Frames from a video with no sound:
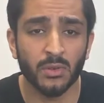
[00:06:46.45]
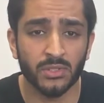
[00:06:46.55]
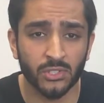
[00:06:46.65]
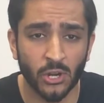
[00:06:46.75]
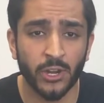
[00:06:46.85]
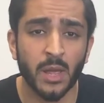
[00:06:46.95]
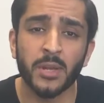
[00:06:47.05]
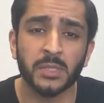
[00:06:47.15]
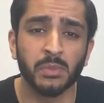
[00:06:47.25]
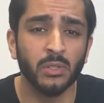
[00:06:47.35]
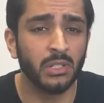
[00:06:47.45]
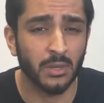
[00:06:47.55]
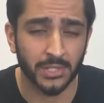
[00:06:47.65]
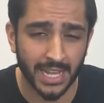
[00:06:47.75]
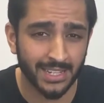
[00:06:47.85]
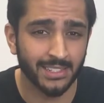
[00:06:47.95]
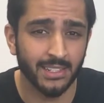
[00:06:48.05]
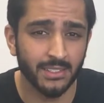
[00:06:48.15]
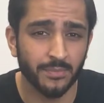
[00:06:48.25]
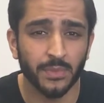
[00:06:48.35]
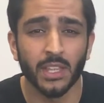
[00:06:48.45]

It was Cherry MX Blue and it was excellent.